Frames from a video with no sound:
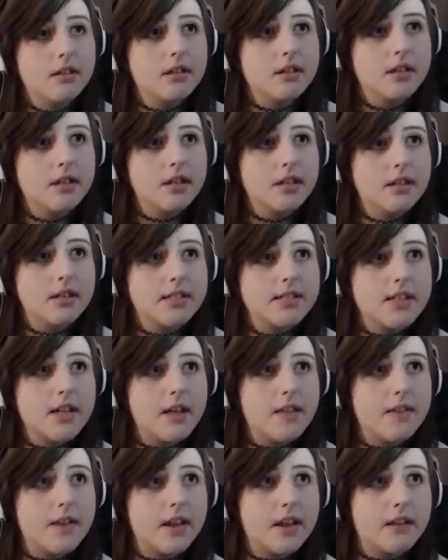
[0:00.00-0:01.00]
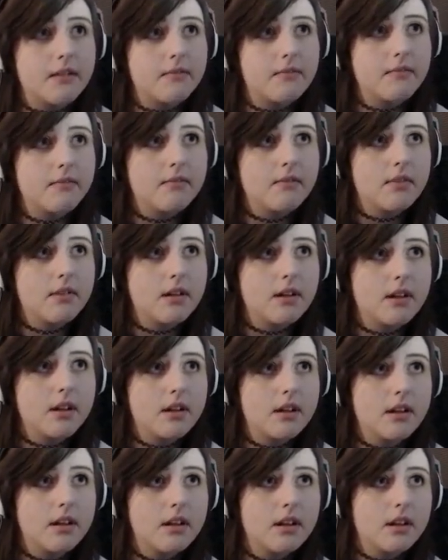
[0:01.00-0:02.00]
There is nothing.
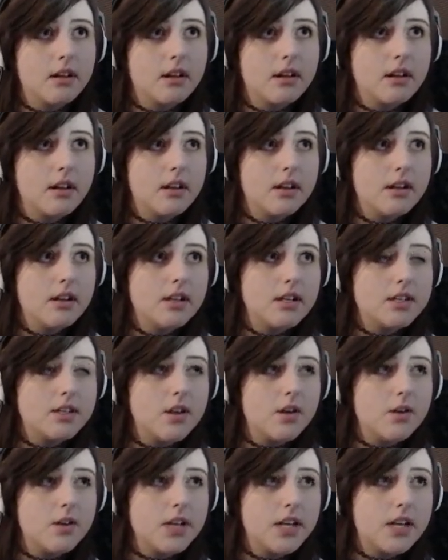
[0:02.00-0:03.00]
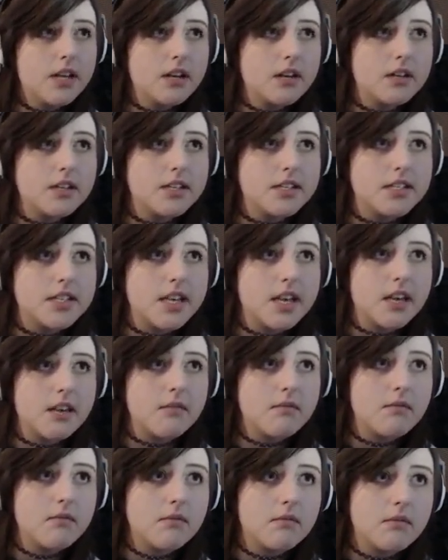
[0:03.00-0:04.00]
There's only under the sea.
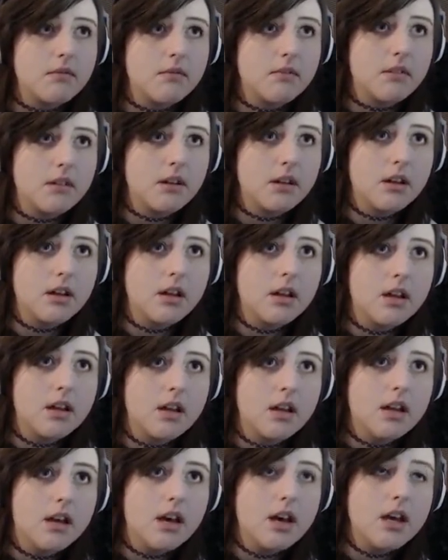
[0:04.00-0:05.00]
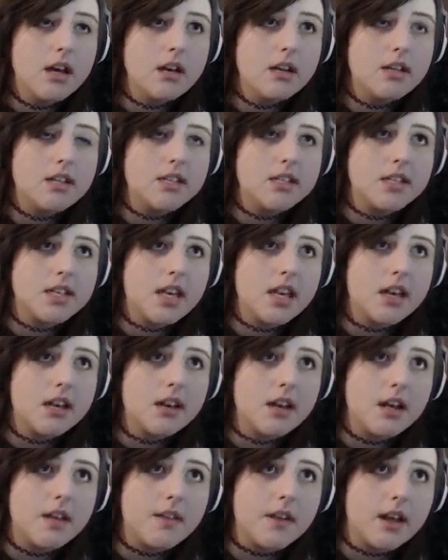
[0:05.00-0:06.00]
Under the sea and
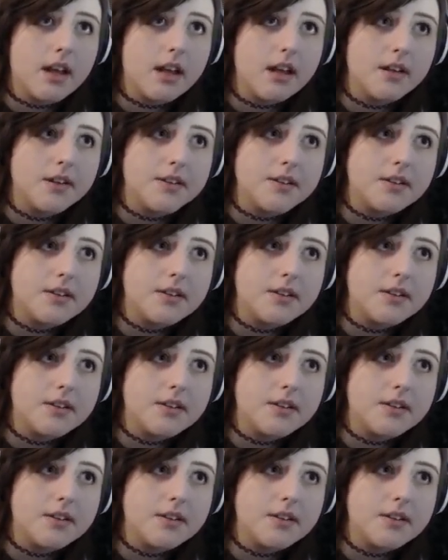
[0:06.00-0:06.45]
nothing else.